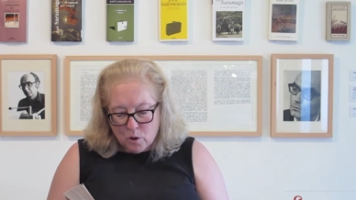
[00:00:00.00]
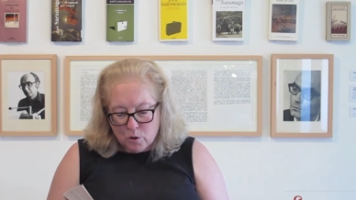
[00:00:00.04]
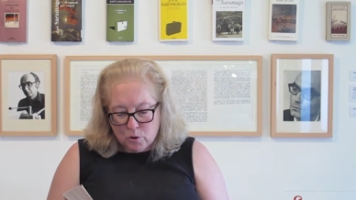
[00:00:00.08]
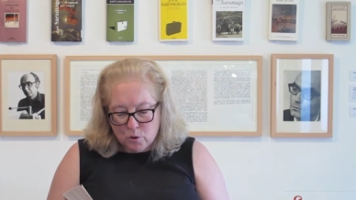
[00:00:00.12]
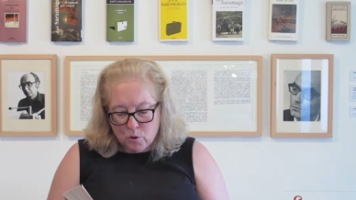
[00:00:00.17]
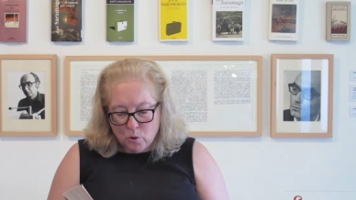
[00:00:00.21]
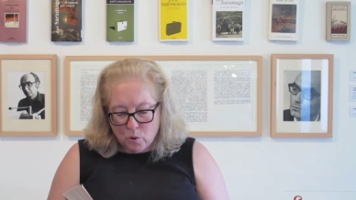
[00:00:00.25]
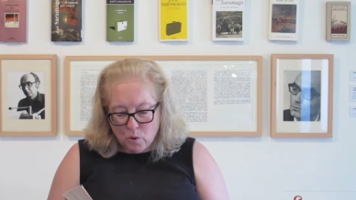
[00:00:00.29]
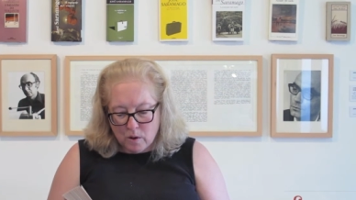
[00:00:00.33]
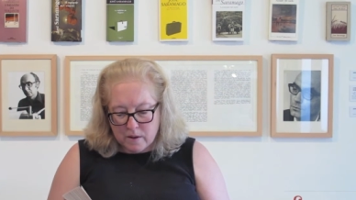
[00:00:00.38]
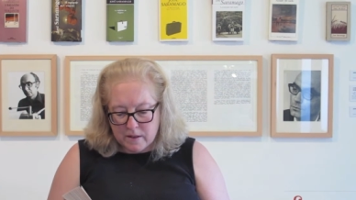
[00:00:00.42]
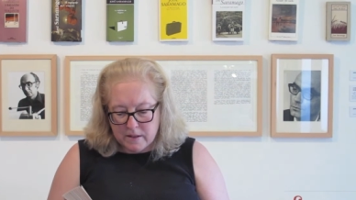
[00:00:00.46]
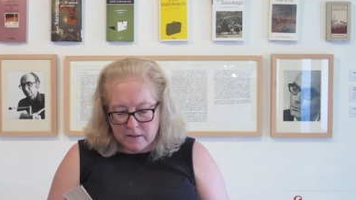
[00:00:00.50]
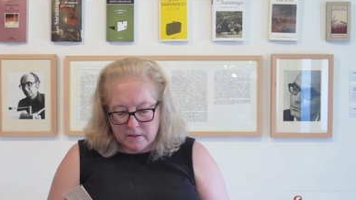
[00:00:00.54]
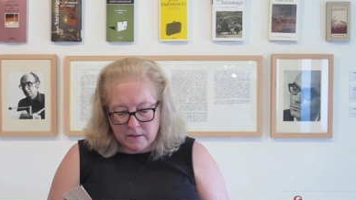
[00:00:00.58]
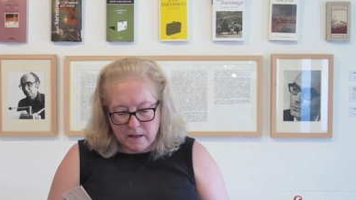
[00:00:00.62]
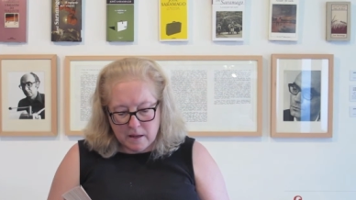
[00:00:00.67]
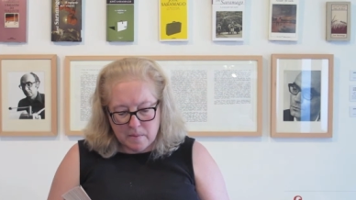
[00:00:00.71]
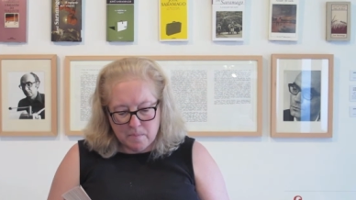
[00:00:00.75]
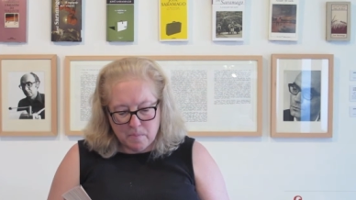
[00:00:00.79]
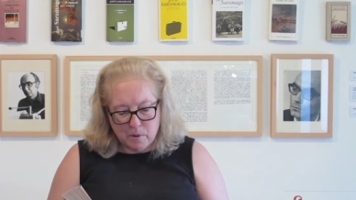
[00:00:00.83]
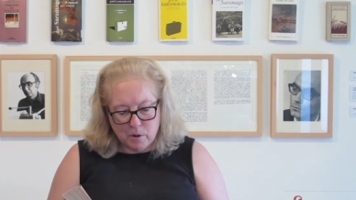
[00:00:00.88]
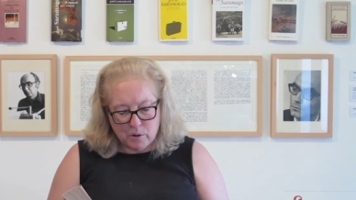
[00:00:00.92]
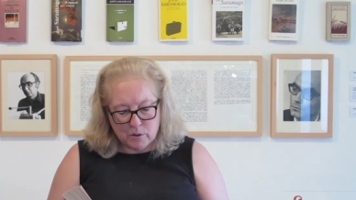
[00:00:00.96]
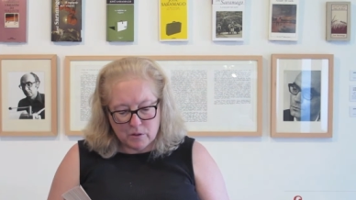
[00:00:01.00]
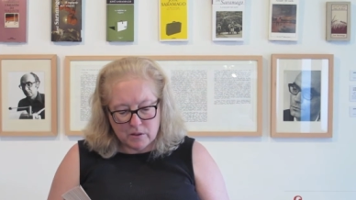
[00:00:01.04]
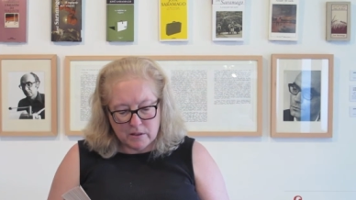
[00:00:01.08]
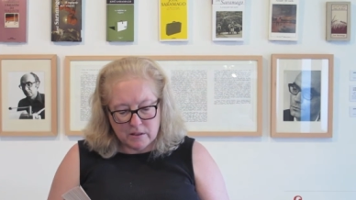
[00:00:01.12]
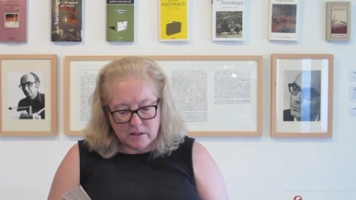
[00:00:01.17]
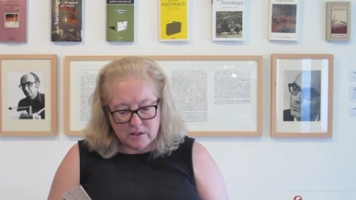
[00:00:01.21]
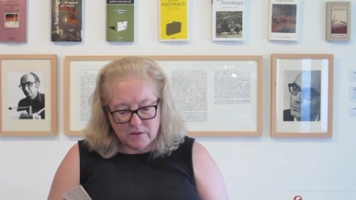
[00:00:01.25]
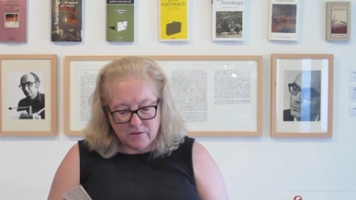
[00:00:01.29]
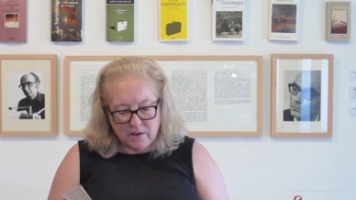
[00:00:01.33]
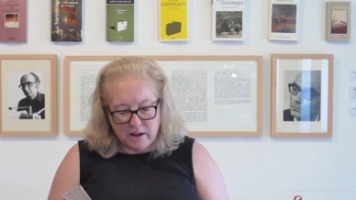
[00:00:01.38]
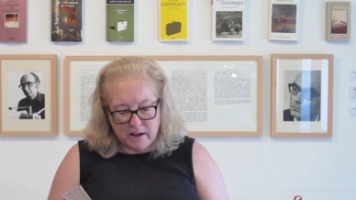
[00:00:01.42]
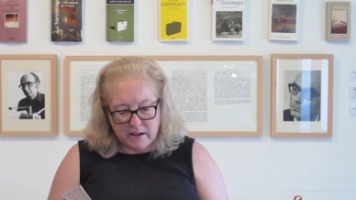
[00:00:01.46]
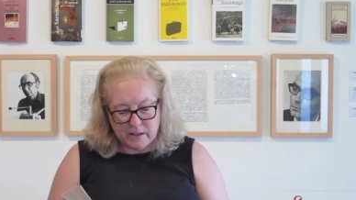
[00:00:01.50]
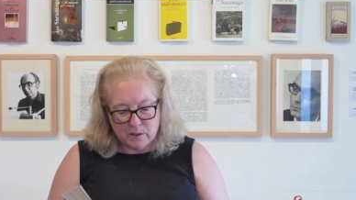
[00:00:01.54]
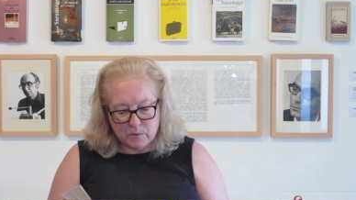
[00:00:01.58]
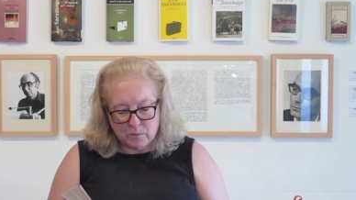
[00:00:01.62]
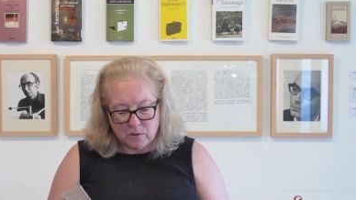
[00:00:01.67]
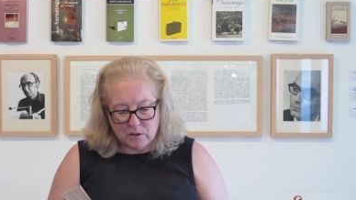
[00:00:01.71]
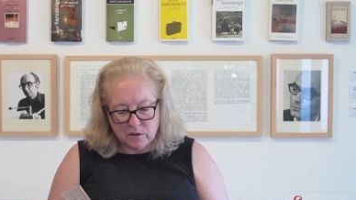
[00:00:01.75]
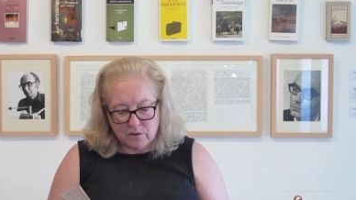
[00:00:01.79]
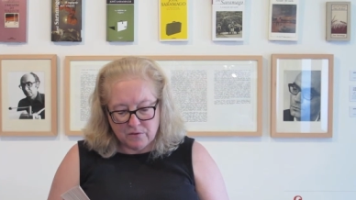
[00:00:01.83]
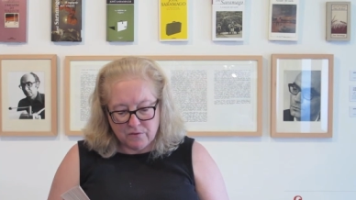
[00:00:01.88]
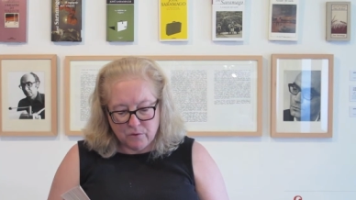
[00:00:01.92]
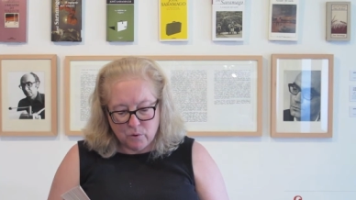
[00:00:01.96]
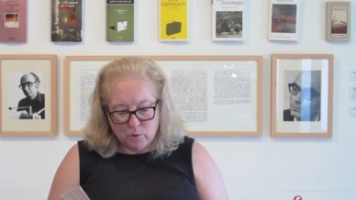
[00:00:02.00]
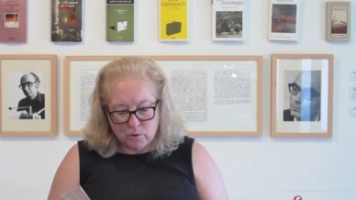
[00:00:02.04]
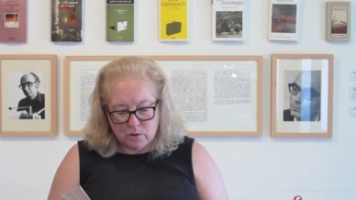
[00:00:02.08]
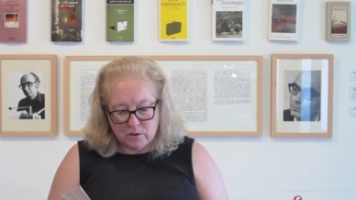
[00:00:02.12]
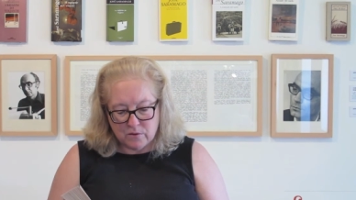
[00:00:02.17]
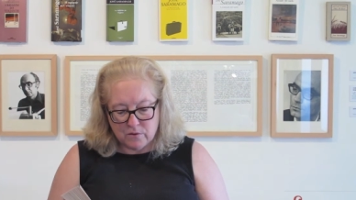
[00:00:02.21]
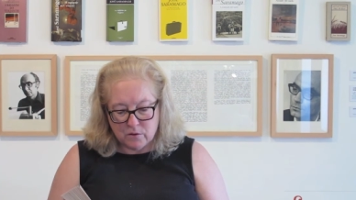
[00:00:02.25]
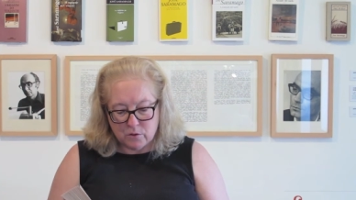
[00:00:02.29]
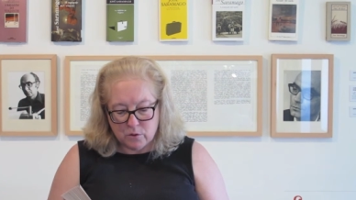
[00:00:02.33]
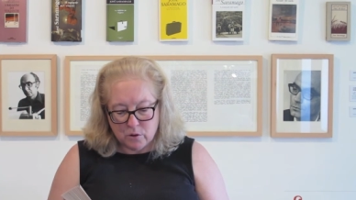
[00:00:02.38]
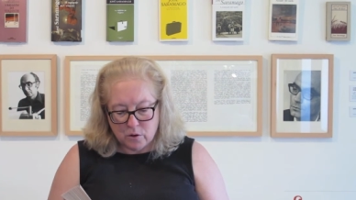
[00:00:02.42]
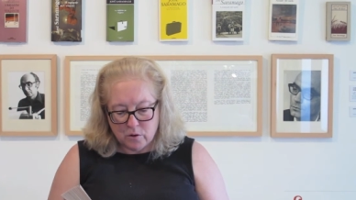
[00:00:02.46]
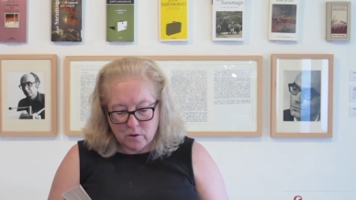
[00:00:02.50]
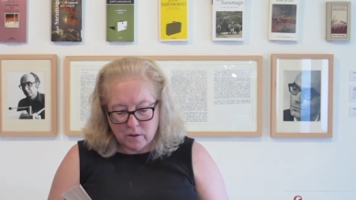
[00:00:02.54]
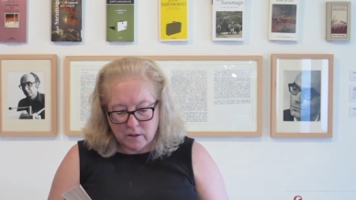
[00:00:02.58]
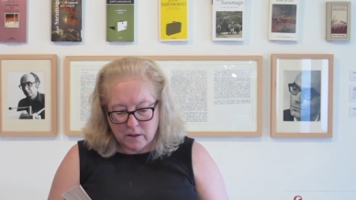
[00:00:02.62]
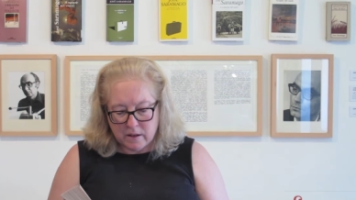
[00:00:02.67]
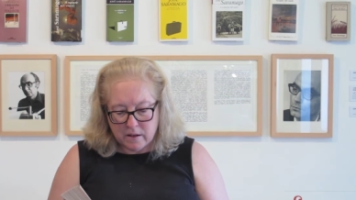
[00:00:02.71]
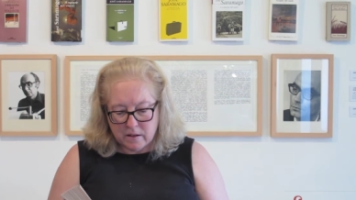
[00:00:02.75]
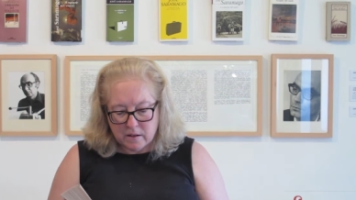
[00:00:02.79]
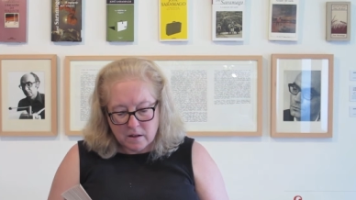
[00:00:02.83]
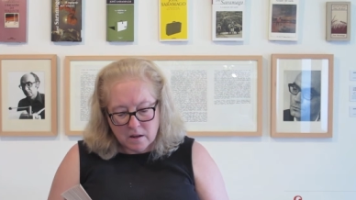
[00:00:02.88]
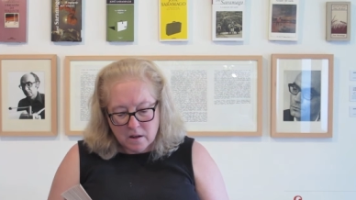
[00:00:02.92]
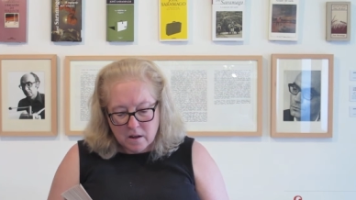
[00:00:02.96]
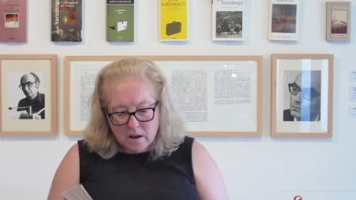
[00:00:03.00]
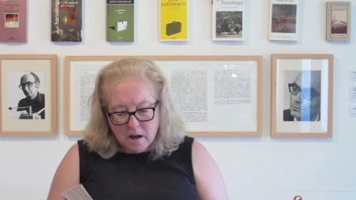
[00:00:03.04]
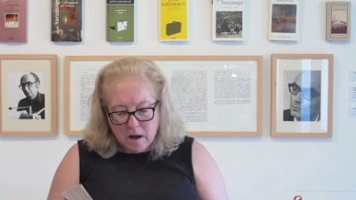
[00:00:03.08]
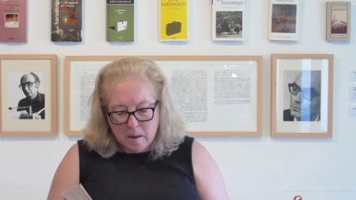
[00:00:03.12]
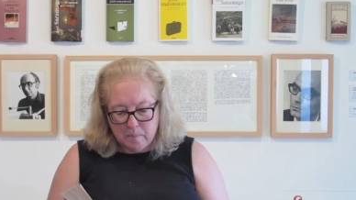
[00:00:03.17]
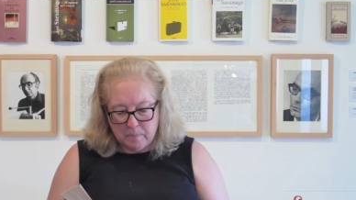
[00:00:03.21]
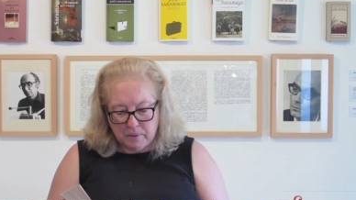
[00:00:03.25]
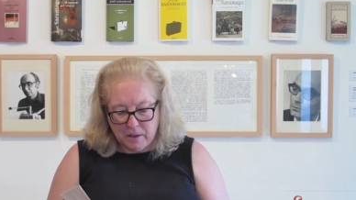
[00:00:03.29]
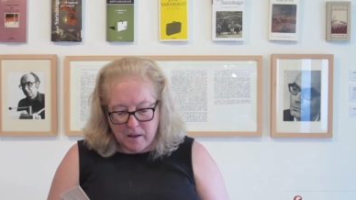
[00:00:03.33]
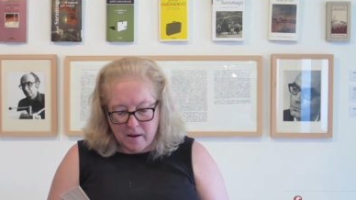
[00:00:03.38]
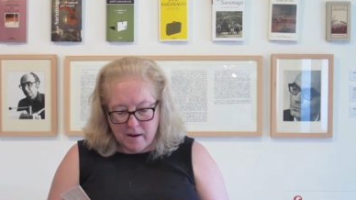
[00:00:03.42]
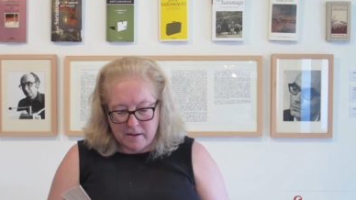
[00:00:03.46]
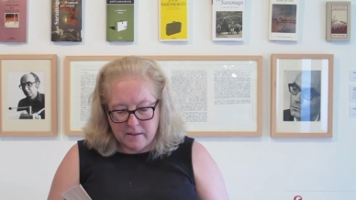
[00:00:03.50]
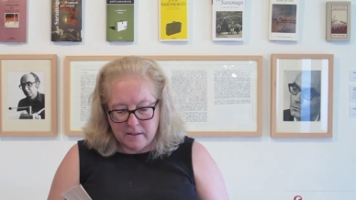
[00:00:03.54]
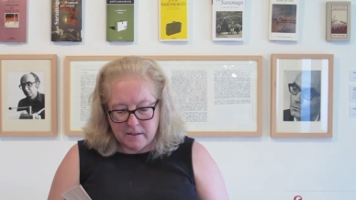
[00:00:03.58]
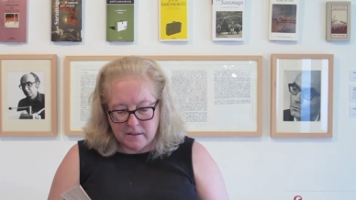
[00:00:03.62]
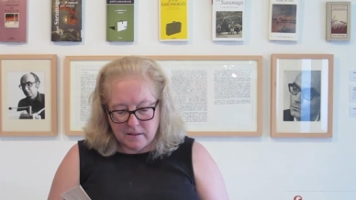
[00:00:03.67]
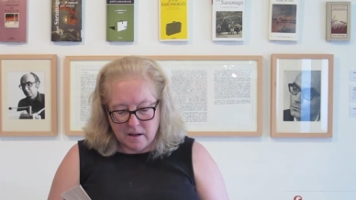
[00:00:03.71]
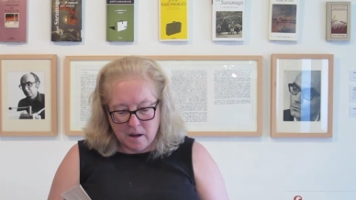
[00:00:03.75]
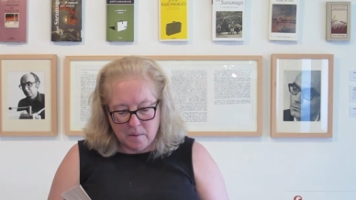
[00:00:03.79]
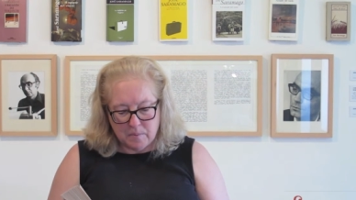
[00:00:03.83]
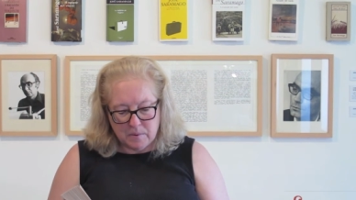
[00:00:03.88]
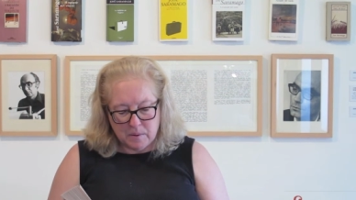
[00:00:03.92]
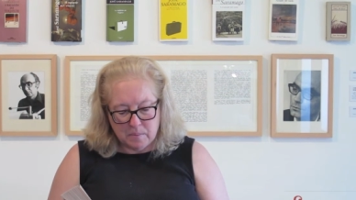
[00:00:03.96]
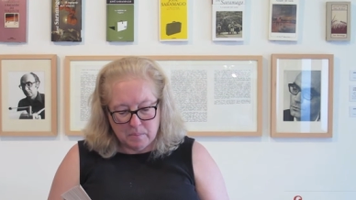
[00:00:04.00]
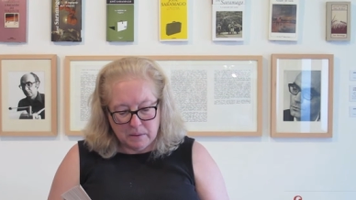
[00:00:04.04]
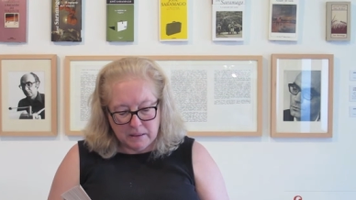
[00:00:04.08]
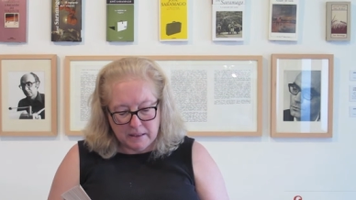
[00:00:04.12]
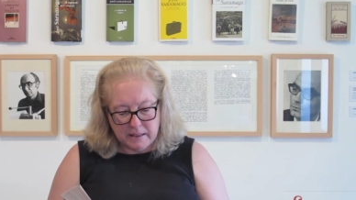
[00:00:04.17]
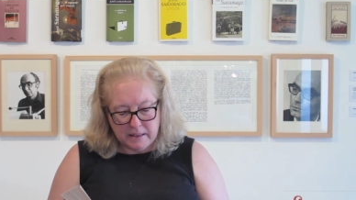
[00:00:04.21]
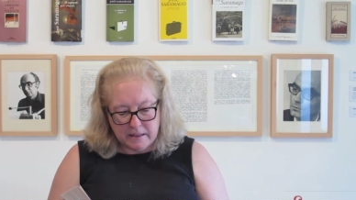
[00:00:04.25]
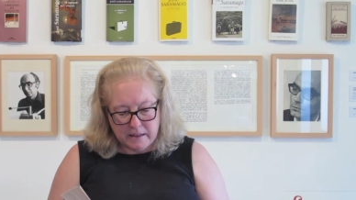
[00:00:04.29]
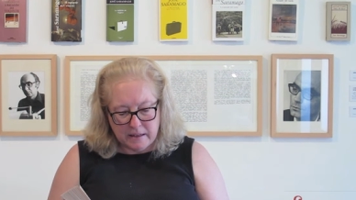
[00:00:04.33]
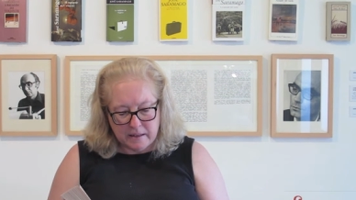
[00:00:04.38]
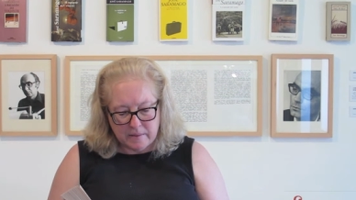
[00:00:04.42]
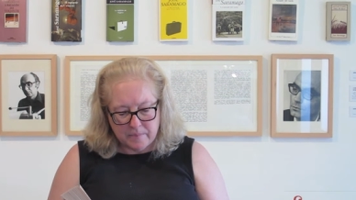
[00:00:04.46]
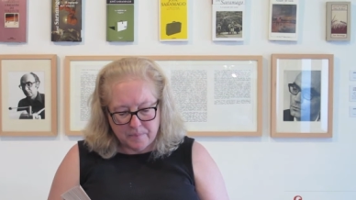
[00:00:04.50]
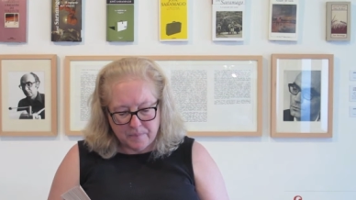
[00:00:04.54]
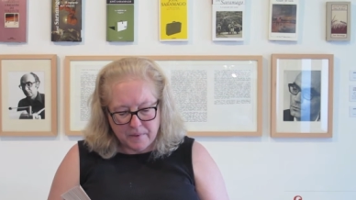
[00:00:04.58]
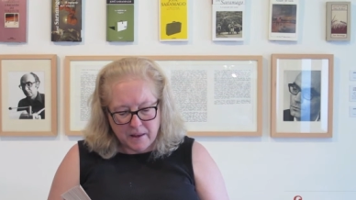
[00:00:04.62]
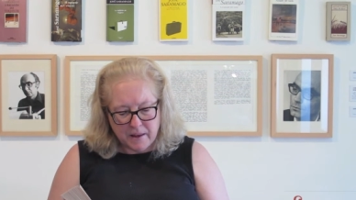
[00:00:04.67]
nor did they burst his veins with the force of the tourniquet applied to stop the bleeding,